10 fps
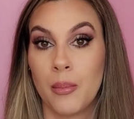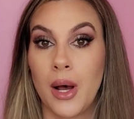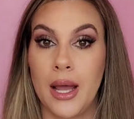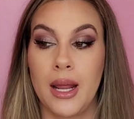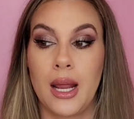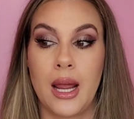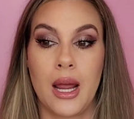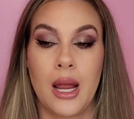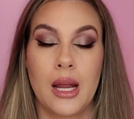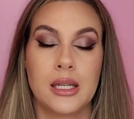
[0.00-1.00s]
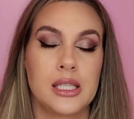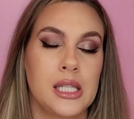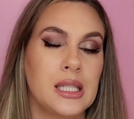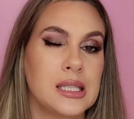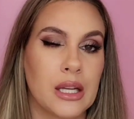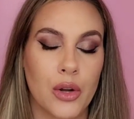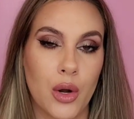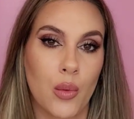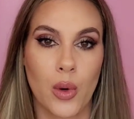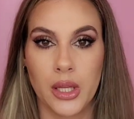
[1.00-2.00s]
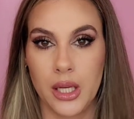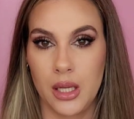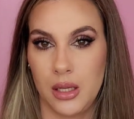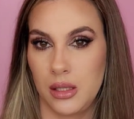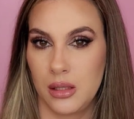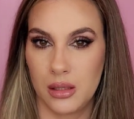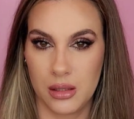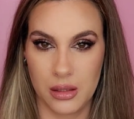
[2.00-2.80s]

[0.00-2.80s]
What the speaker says: but she still didn't really